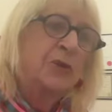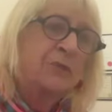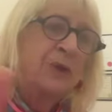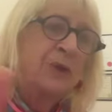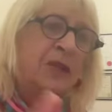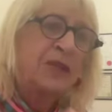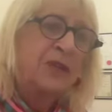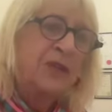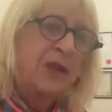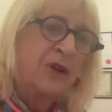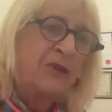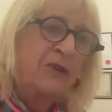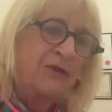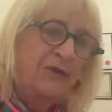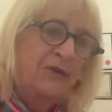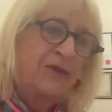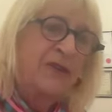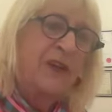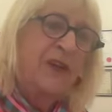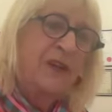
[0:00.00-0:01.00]
it
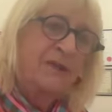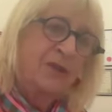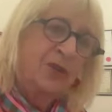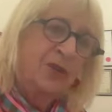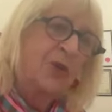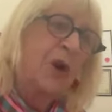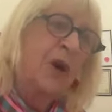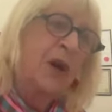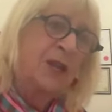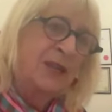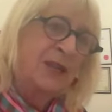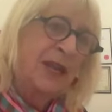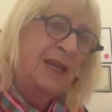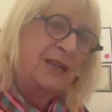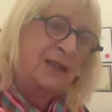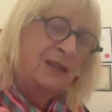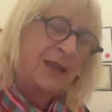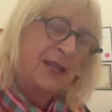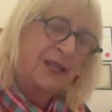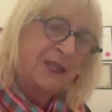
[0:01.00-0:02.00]
myself and try to
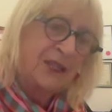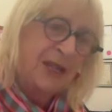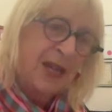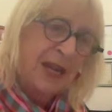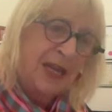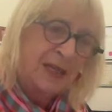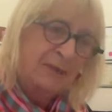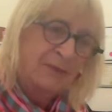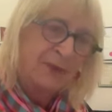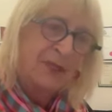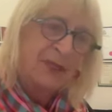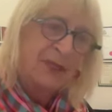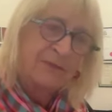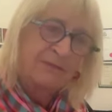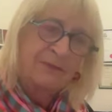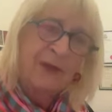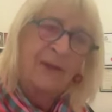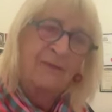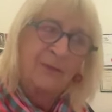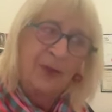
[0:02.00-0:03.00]
get to their standard. But
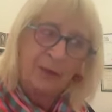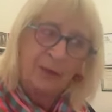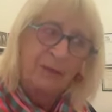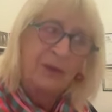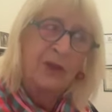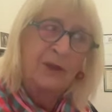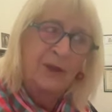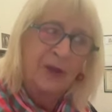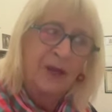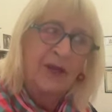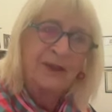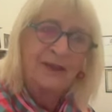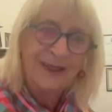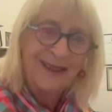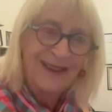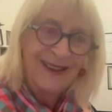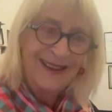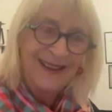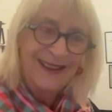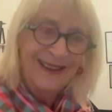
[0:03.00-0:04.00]
I'm not.
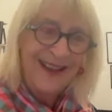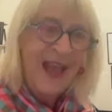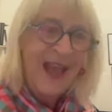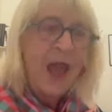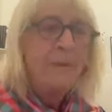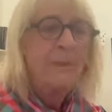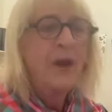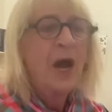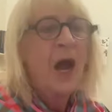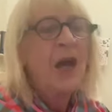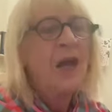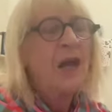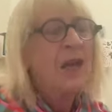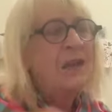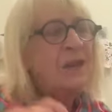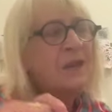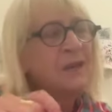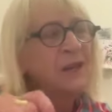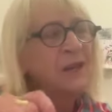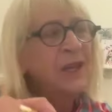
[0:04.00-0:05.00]

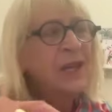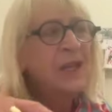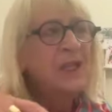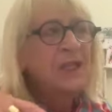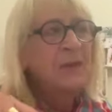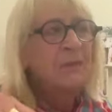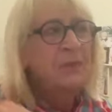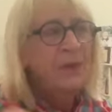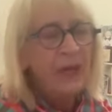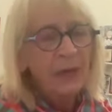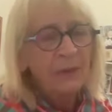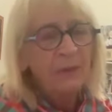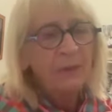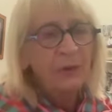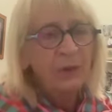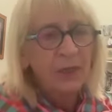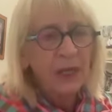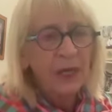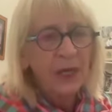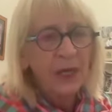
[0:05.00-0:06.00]
But the thing is that being a
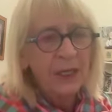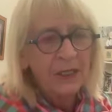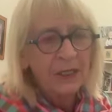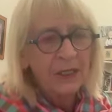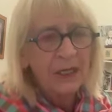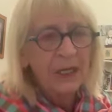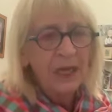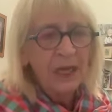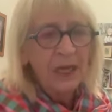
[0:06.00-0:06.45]
broadcast